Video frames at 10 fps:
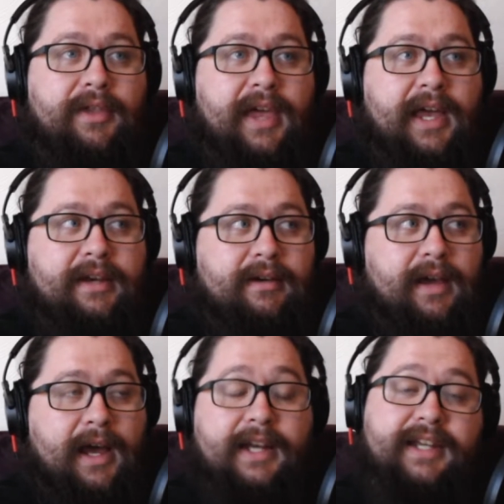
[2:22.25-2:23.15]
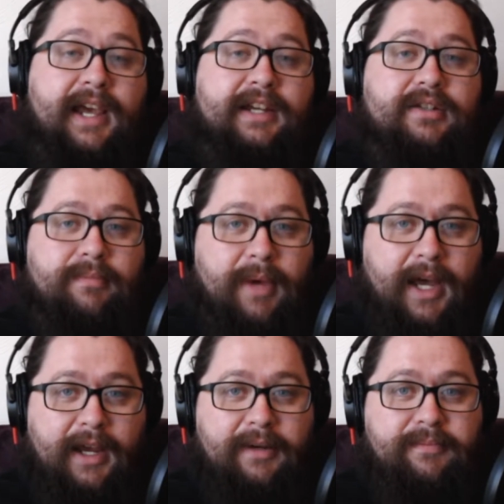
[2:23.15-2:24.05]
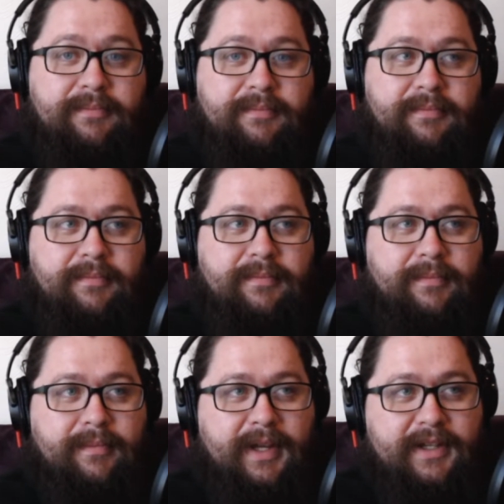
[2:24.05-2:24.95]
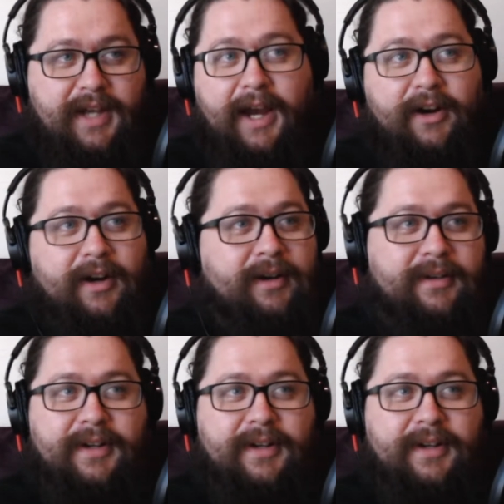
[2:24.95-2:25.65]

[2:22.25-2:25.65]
that kind of tanked my entire